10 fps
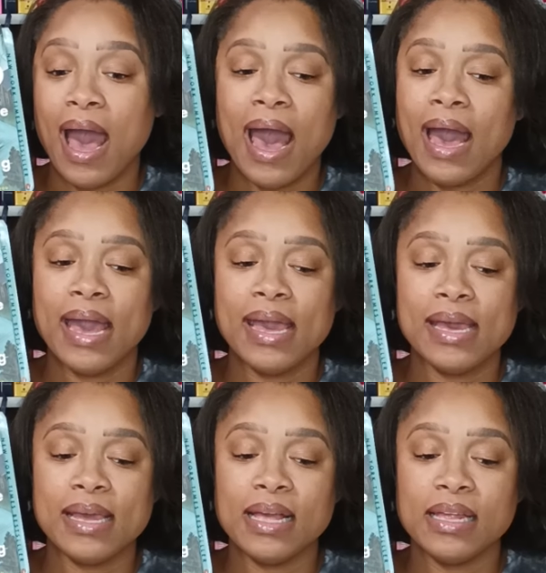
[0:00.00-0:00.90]

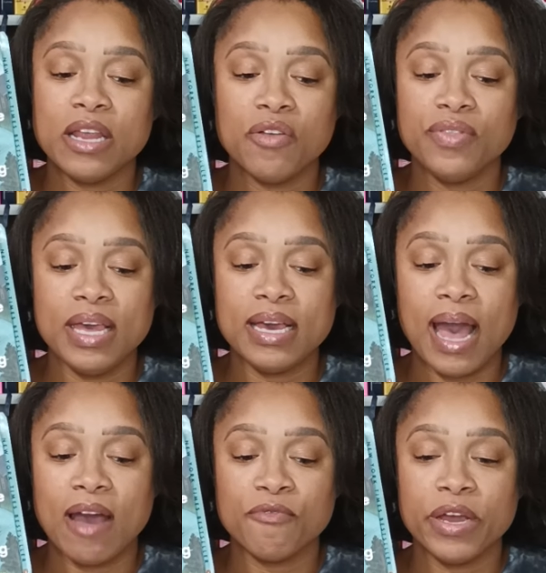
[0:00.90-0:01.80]
I don't
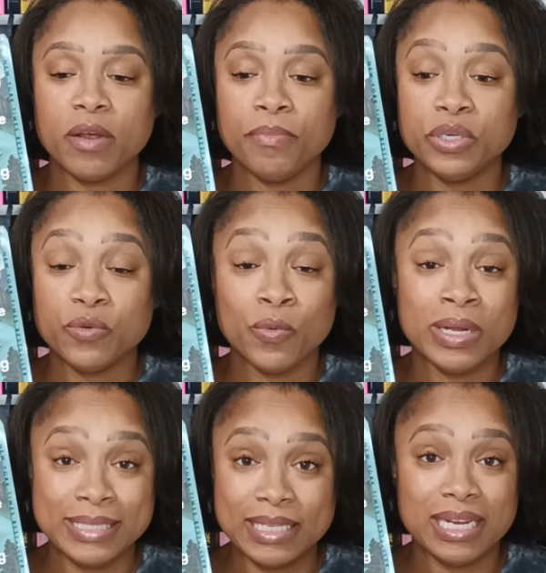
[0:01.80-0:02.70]
think I read a book
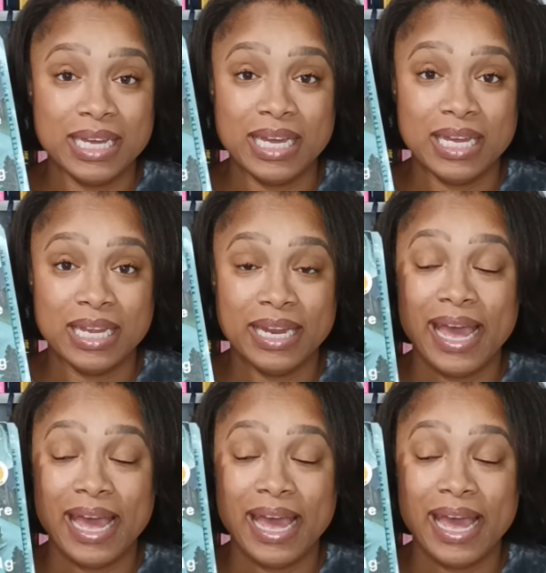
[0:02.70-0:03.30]
recently